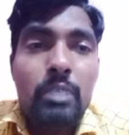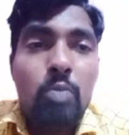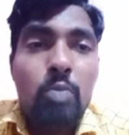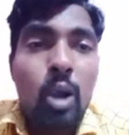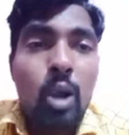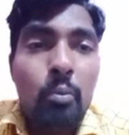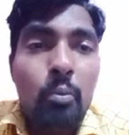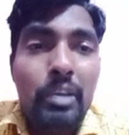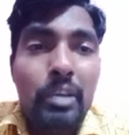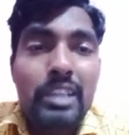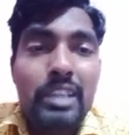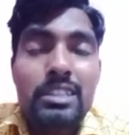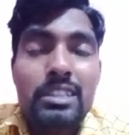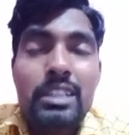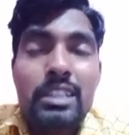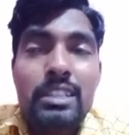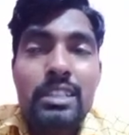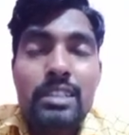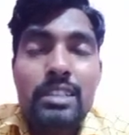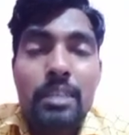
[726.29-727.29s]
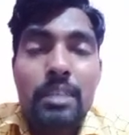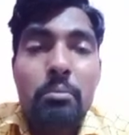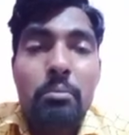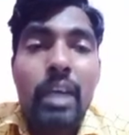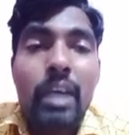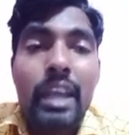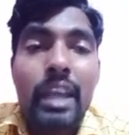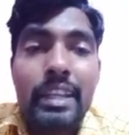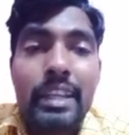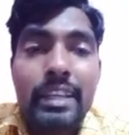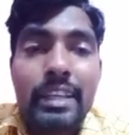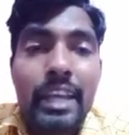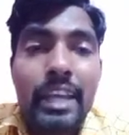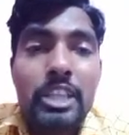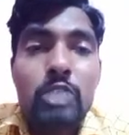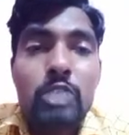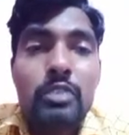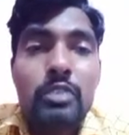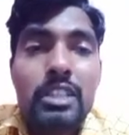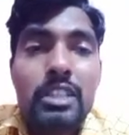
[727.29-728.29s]
bomb testings and mining
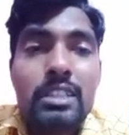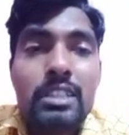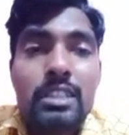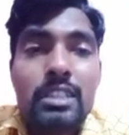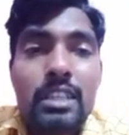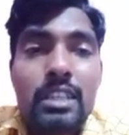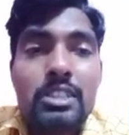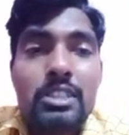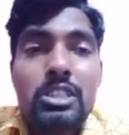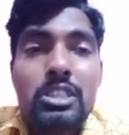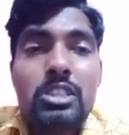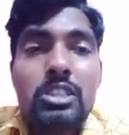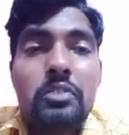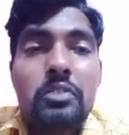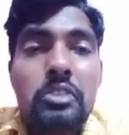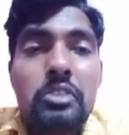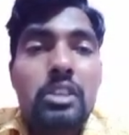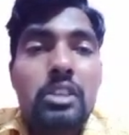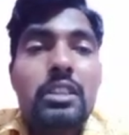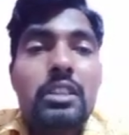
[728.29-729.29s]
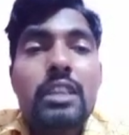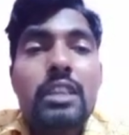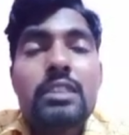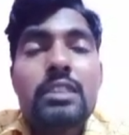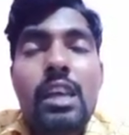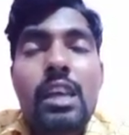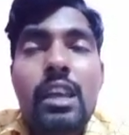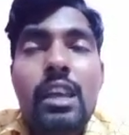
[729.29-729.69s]
activities, construction of tunnels.